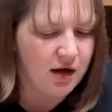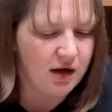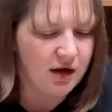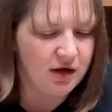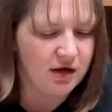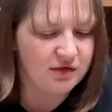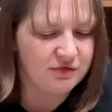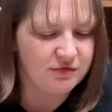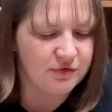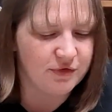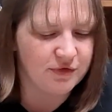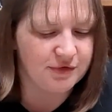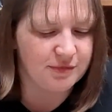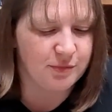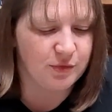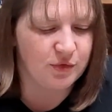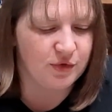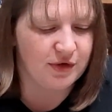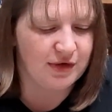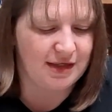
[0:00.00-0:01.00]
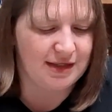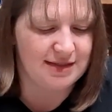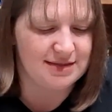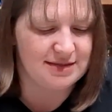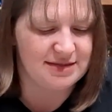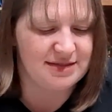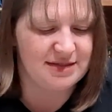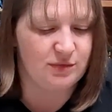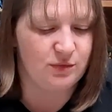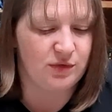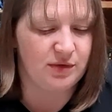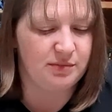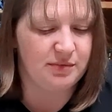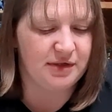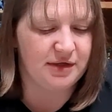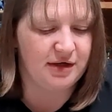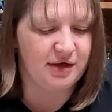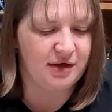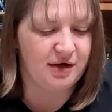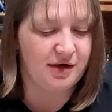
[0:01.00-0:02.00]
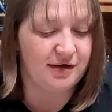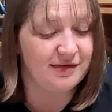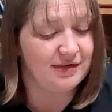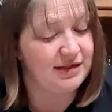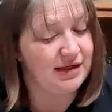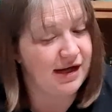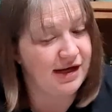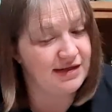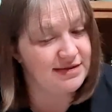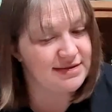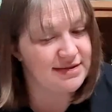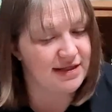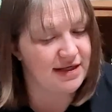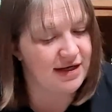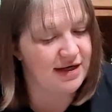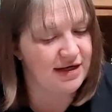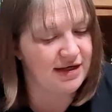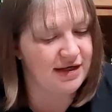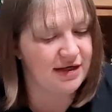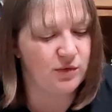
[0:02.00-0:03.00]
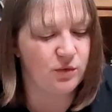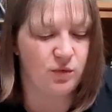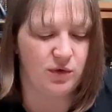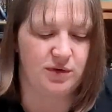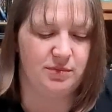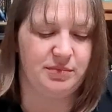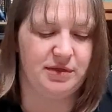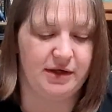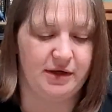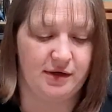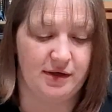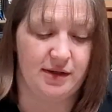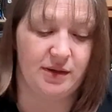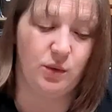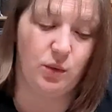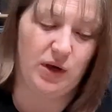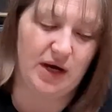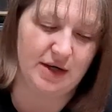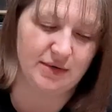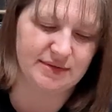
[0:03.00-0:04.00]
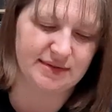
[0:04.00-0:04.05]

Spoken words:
Unfold the board and seat one player on the yay side and one player on the wow